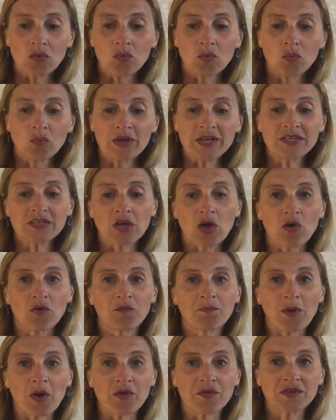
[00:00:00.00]
we solve
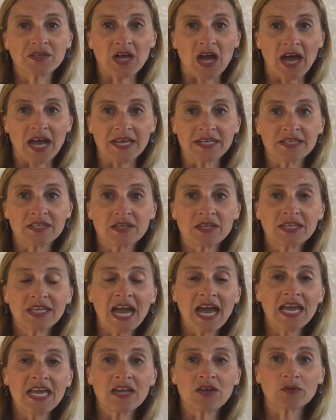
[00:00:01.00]
both sides.
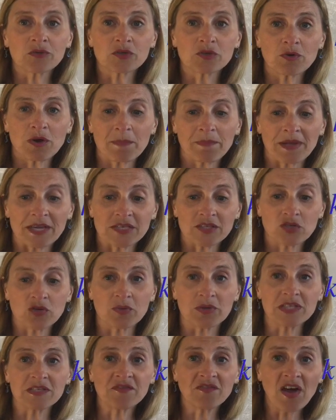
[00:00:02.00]
K equals 3 plus 2
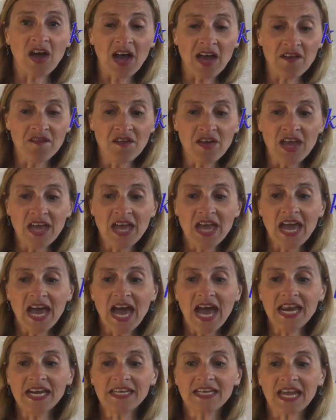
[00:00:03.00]
is 5,
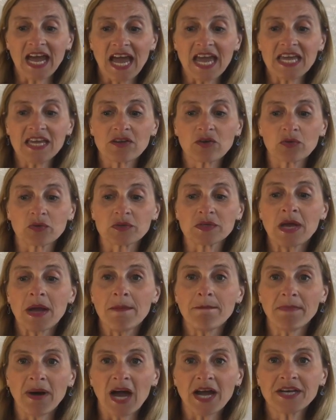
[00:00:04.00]
and k equals
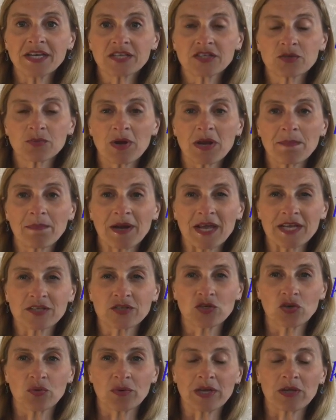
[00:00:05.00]
minus 3 plus
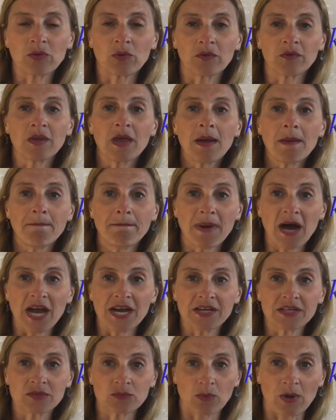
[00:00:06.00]
2 equals
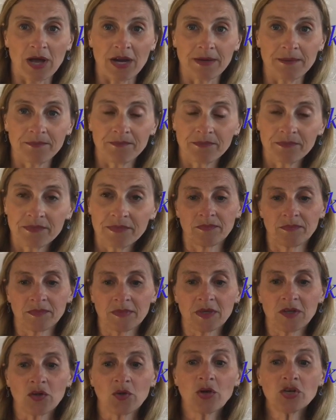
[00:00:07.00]
minus 1.
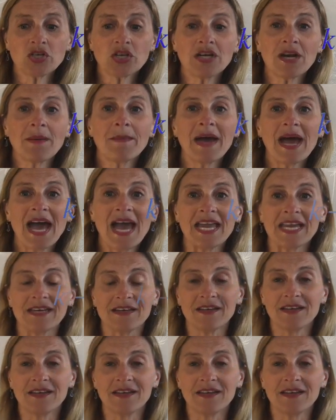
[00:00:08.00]
Question number 8.